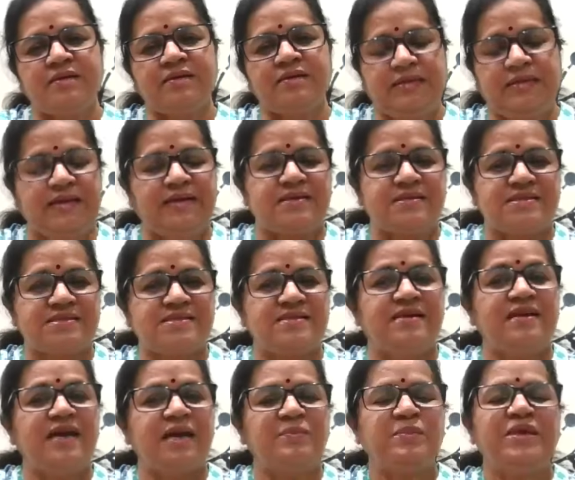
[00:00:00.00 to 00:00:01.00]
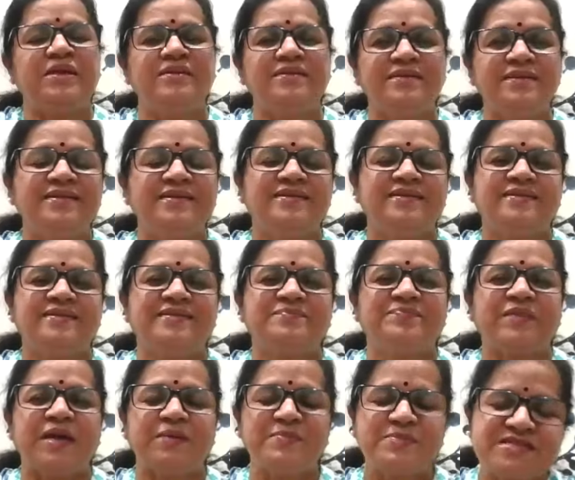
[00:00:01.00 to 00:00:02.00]
Yeah, still I'm a learner.
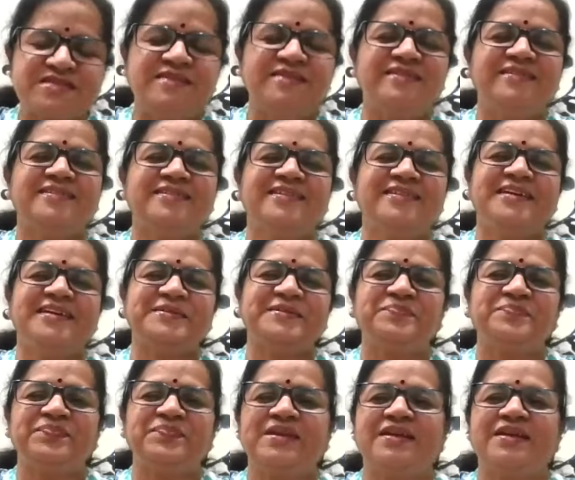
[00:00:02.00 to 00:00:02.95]
I'm still learning,